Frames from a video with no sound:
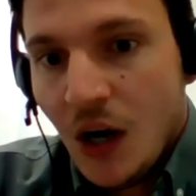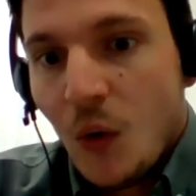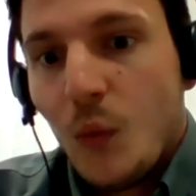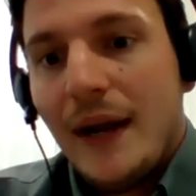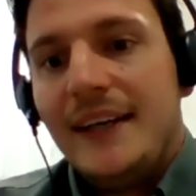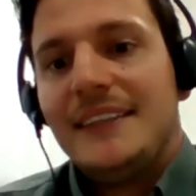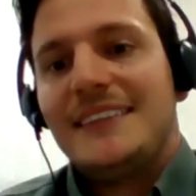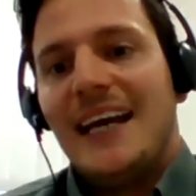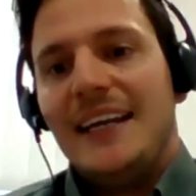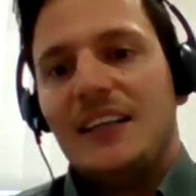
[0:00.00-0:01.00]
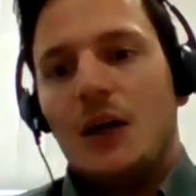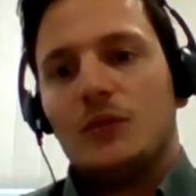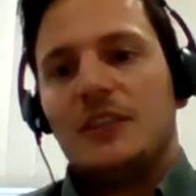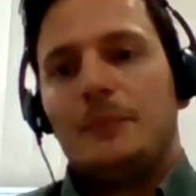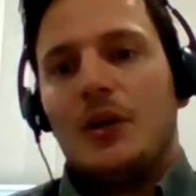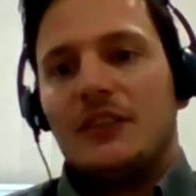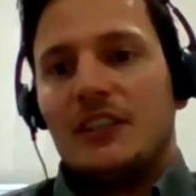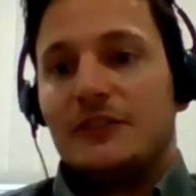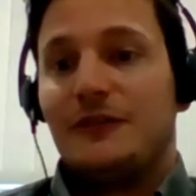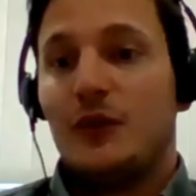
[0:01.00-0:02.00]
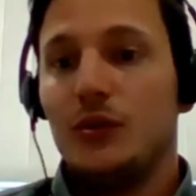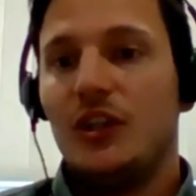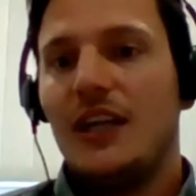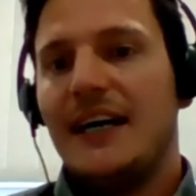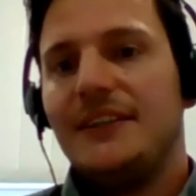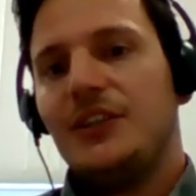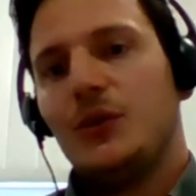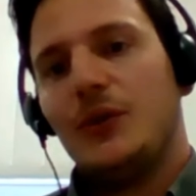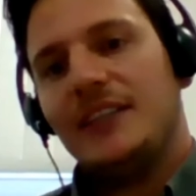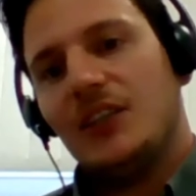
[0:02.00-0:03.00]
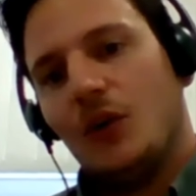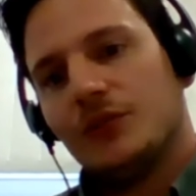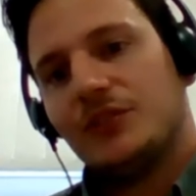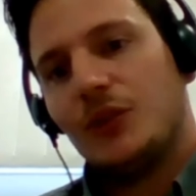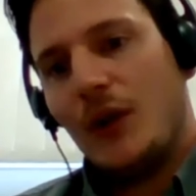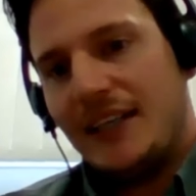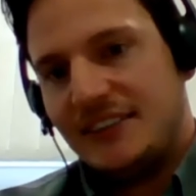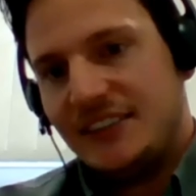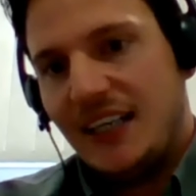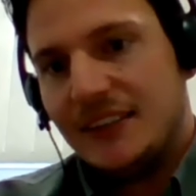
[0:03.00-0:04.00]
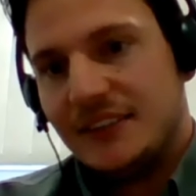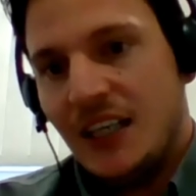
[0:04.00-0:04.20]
when he take out the product through the Lidar unit on the right side.